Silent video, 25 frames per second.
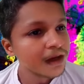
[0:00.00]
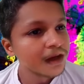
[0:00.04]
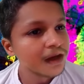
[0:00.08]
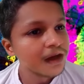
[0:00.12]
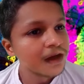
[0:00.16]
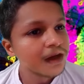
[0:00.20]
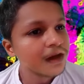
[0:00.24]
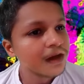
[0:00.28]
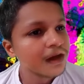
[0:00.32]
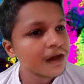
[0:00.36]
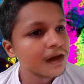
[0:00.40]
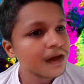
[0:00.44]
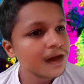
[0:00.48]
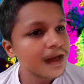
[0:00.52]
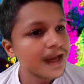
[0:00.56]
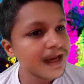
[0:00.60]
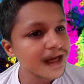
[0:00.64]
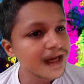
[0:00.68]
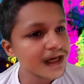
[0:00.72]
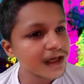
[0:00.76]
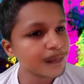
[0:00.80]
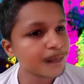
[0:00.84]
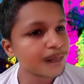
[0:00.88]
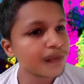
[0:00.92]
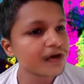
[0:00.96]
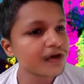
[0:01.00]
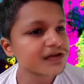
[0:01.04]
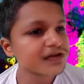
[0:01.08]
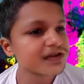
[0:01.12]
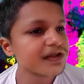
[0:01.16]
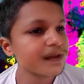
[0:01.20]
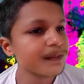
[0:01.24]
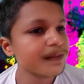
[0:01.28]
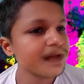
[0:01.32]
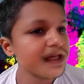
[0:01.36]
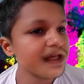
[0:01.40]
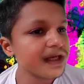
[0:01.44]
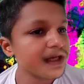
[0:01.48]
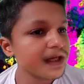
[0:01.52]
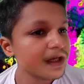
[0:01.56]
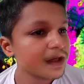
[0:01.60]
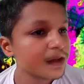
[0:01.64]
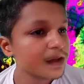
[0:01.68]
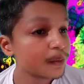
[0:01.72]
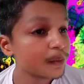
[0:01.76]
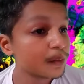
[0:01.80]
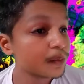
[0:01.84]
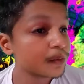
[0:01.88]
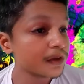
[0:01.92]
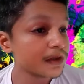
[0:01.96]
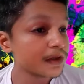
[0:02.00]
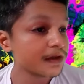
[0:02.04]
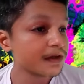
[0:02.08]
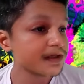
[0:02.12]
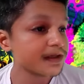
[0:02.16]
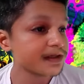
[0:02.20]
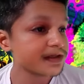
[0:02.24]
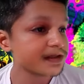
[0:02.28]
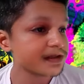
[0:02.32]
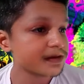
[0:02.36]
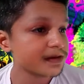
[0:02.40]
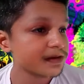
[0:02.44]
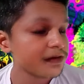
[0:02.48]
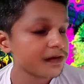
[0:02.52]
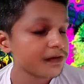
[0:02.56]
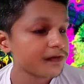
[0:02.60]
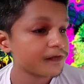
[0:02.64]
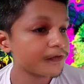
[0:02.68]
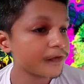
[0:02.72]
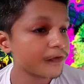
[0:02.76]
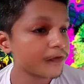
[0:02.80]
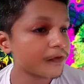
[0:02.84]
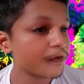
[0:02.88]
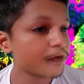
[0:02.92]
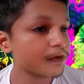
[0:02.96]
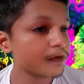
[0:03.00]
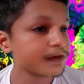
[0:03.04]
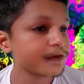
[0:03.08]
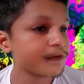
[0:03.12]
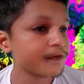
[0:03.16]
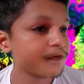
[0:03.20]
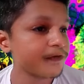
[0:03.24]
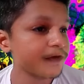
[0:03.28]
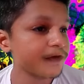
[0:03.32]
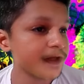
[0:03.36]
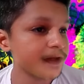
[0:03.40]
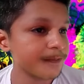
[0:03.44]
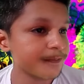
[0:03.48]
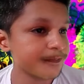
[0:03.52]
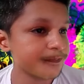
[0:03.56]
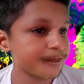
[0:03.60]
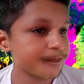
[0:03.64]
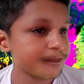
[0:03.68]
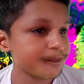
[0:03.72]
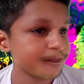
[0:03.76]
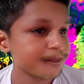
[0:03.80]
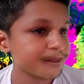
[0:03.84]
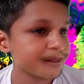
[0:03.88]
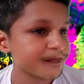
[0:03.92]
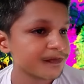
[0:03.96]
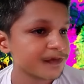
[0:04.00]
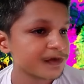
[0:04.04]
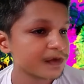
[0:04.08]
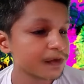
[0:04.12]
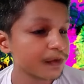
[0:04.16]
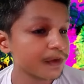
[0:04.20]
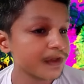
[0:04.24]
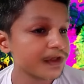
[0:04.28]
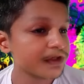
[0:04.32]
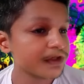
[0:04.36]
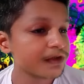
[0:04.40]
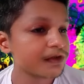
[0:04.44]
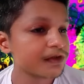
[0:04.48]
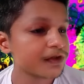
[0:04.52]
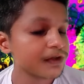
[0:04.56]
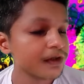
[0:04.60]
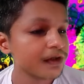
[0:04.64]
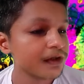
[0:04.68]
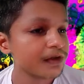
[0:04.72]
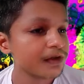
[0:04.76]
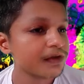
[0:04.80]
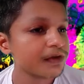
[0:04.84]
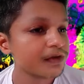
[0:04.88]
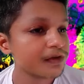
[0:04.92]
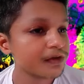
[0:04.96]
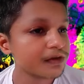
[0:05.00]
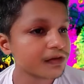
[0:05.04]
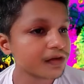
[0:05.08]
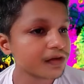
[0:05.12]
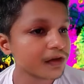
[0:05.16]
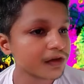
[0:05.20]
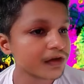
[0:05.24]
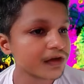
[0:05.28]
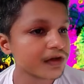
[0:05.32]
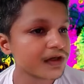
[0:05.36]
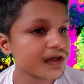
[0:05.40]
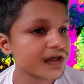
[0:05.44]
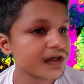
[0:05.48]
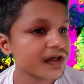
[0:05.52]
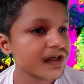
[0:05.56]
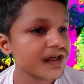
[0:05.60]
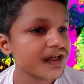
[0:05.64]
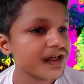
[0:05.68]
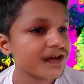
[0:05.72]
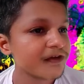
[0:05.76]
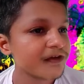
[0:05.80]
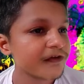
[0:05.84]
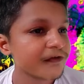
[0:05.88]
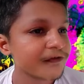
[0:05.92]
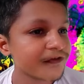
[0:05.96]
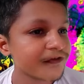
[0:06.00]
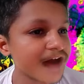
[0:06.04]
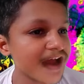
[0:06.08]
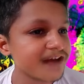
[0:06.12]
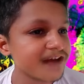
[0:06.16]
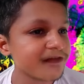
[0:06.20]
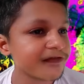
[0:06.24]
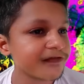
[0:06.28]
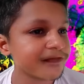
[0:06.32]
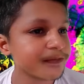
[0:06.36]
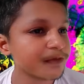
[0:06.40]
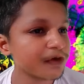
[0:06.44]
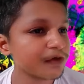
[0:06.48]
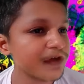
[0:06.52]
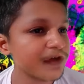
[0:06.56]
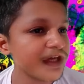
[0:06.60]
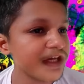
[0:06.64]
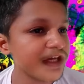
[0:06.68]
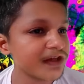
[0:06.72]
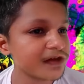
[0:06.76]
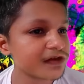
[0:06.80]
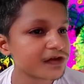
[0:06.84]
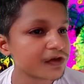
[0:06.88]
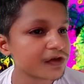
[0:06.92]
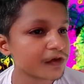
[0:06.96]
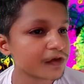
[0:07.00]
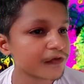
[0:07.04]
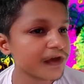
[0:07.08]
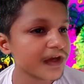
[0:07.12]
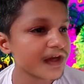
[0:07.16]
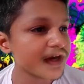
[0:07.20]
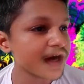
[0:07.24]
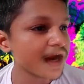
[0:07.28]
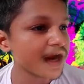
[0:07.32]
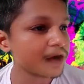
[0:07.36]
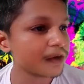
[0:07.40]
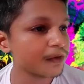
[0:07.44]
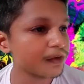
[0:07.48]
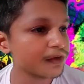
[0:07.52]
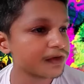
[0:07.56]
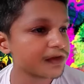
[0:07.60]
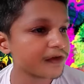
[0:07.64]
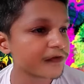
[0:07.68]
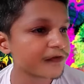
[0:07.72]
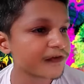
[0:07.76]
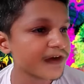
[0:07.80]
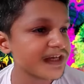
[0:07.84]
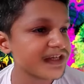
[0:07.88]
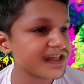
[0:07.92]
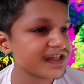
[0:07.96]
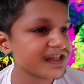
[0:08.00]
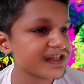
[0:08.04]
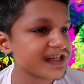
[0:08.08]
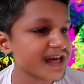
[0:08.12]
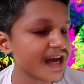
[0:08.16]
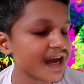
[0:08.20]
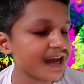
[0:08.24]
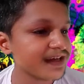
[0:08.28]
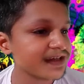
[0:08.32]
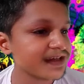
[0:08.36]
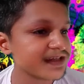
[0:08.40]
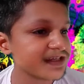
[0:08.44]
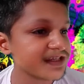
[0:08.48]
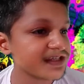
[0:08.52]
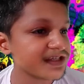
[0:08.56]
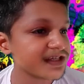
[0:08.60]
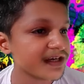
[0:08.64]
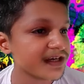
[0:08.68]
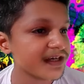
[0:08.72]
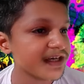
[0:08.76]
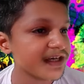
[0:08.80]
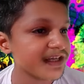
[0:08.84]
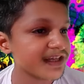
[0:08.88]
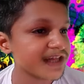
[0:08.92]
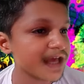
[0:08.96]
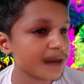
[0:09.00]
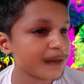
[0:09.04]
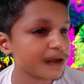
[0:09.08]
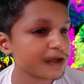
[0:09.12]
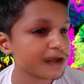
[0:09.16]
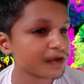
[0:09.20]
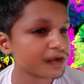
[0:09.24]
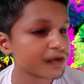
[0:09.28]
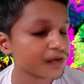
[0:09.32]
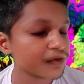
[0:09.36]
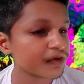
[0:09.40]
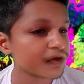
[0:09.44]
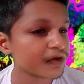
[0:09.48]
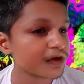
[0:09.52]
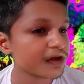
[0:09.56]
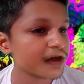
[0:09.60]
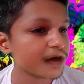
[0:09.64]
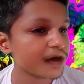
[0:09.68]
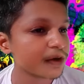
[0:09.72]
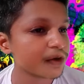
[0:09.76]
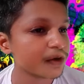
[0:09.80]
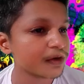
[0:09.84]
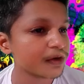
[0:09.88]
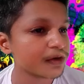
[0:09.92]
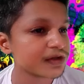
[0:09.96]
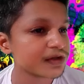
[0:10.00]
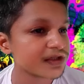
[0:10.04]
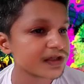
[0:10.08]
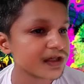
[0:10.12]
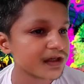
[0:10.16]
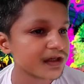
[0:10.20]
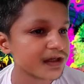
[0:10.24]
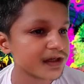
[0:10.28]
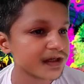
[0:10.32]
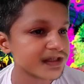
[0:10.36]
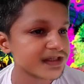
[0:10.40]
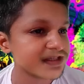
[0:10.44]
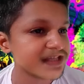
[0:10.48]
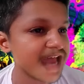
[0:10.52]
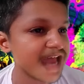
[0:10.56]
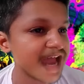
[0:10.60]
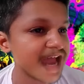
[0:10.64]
And possibly worst, fourth film. So it took five movies to figure out the franchise, turning them into roller coasters that